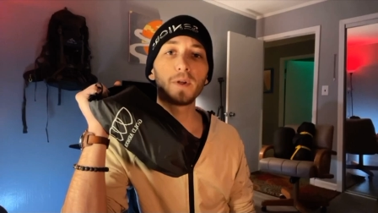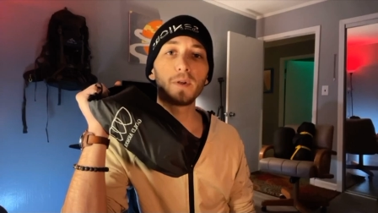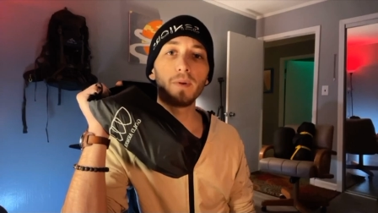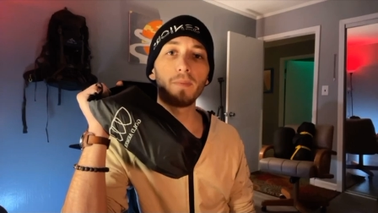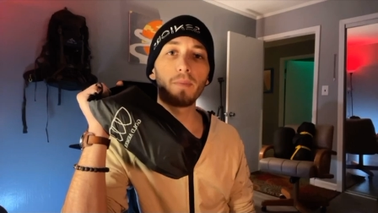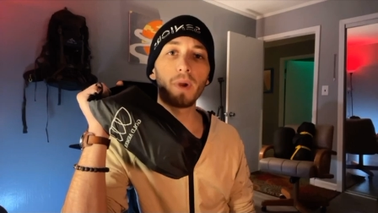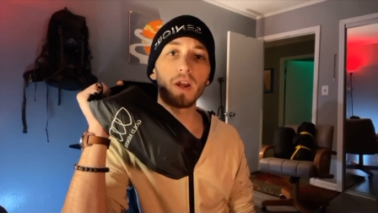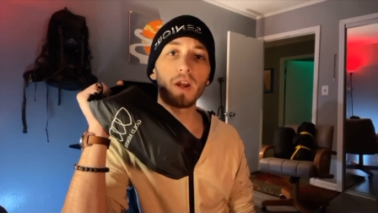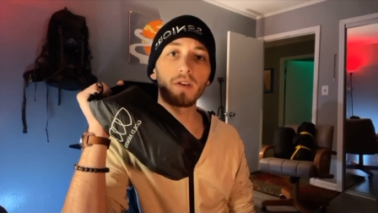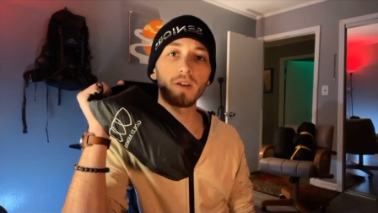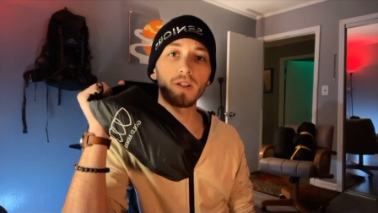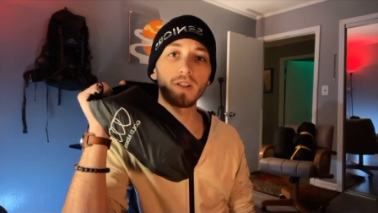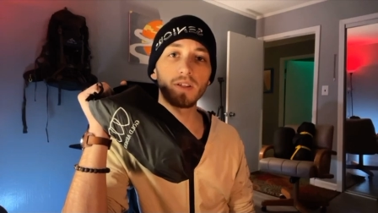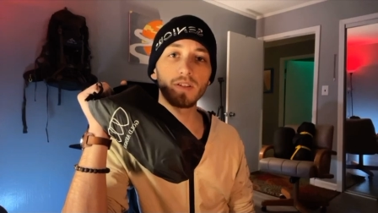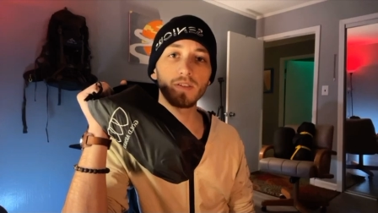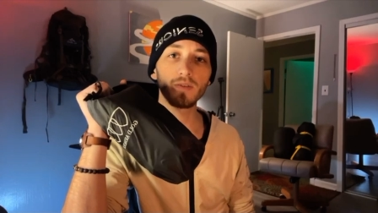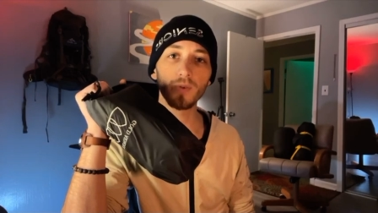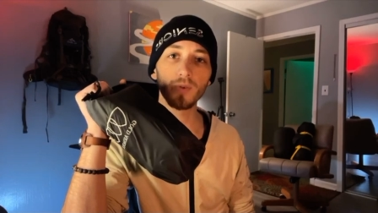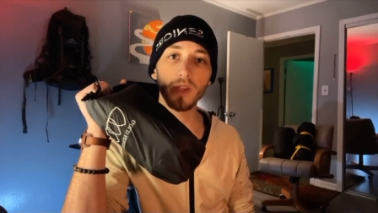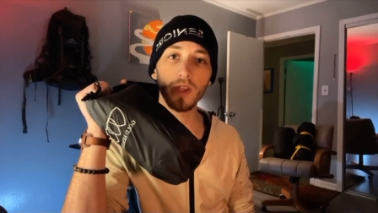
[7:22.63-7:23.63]
be pairing
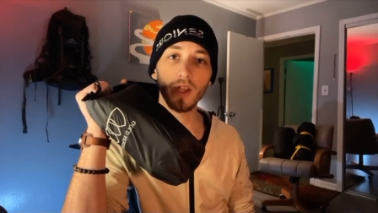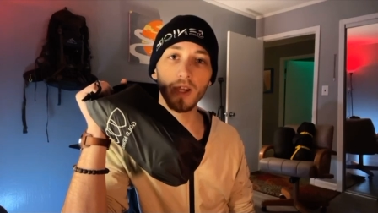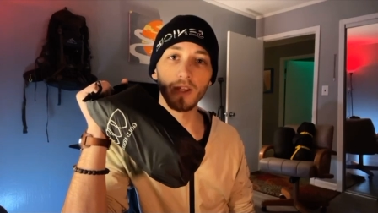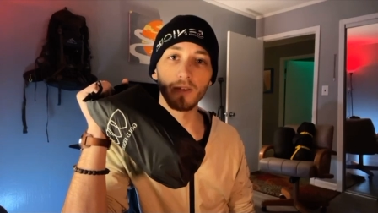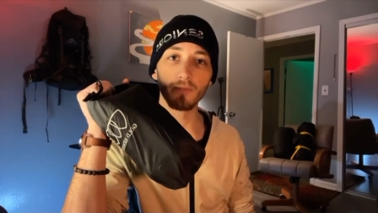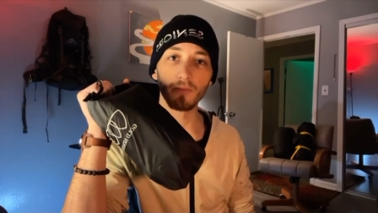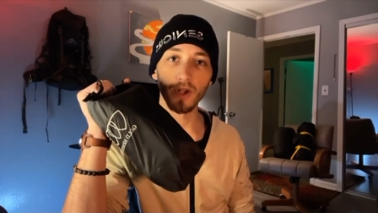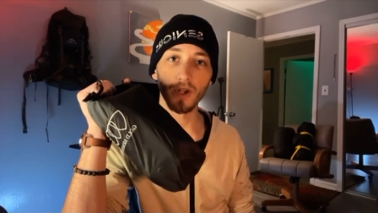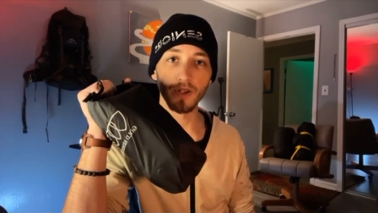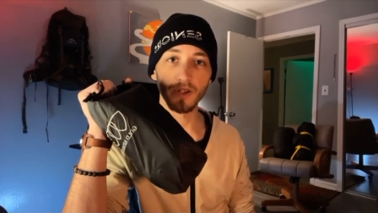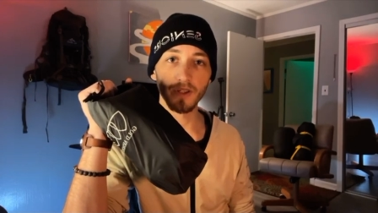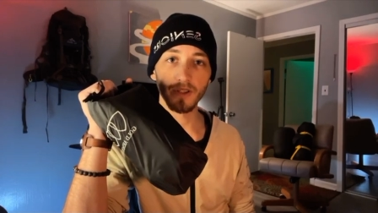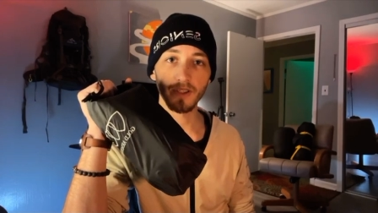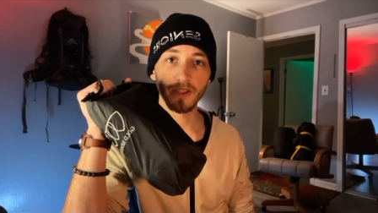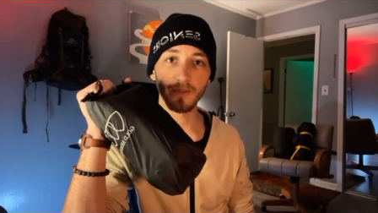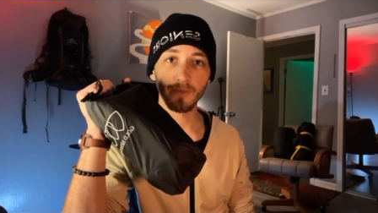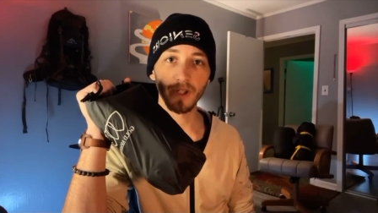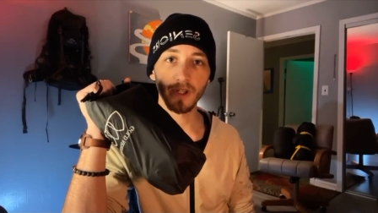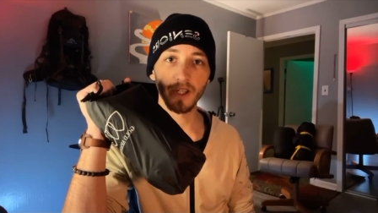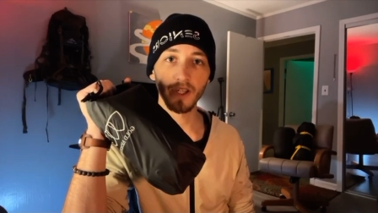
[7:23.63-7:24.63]
this with an emergency
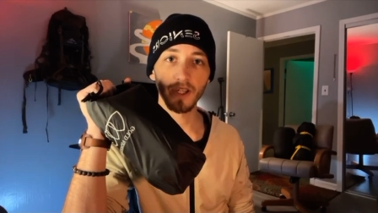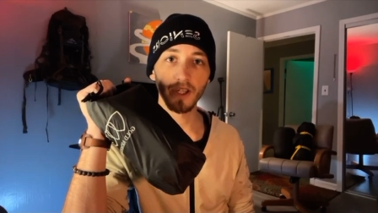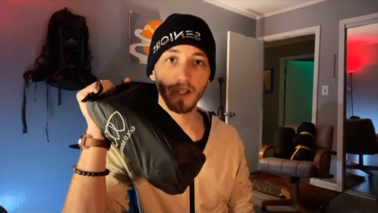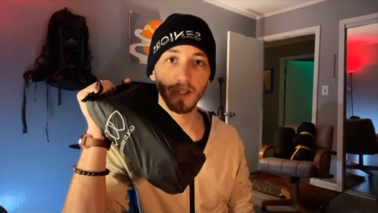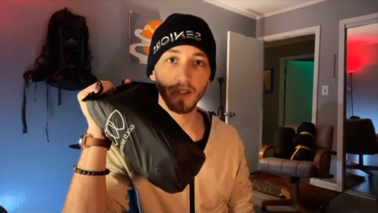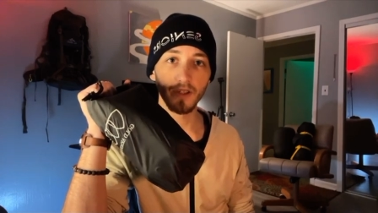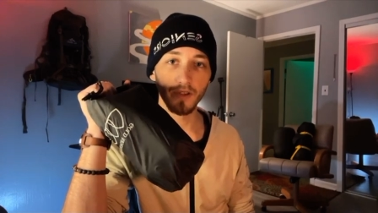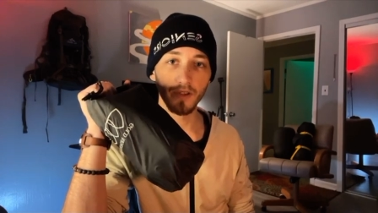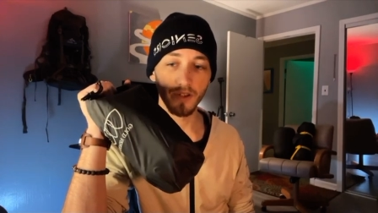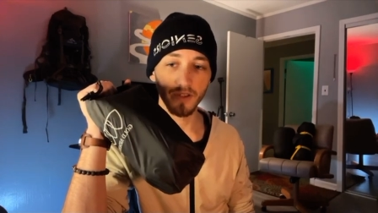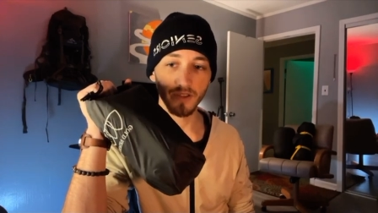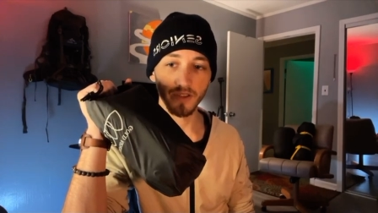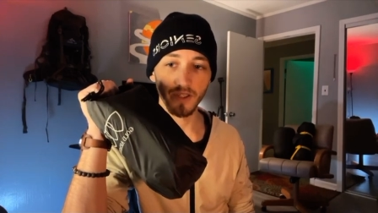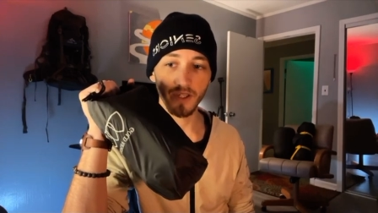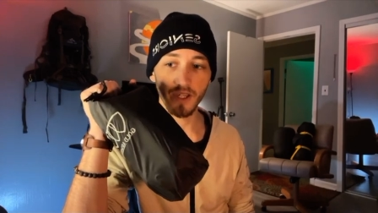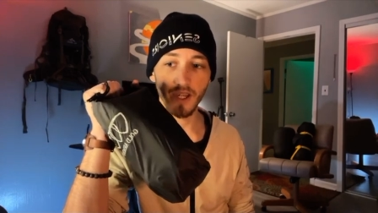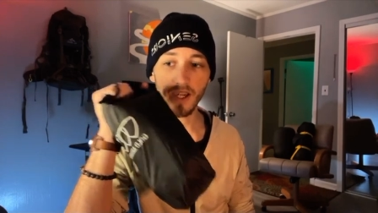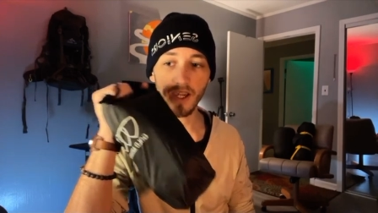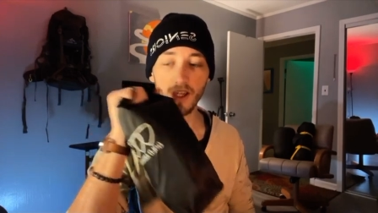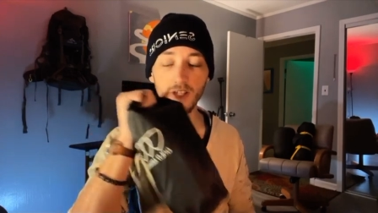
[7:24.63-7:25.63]
blanket just in
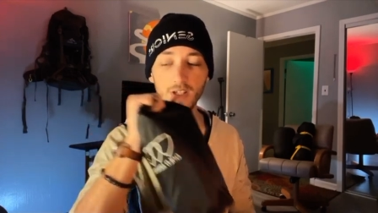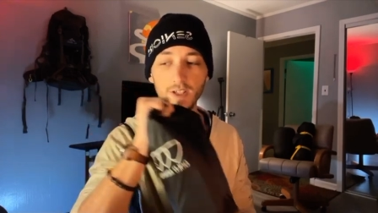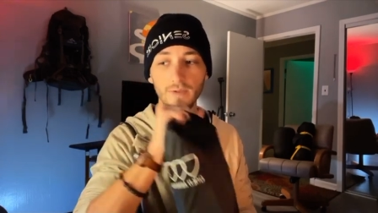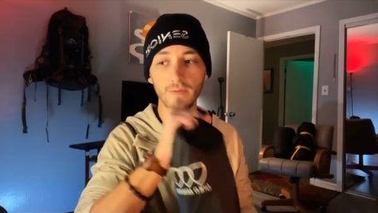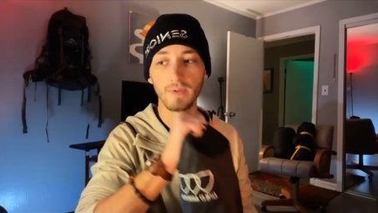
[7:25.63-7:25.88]
case.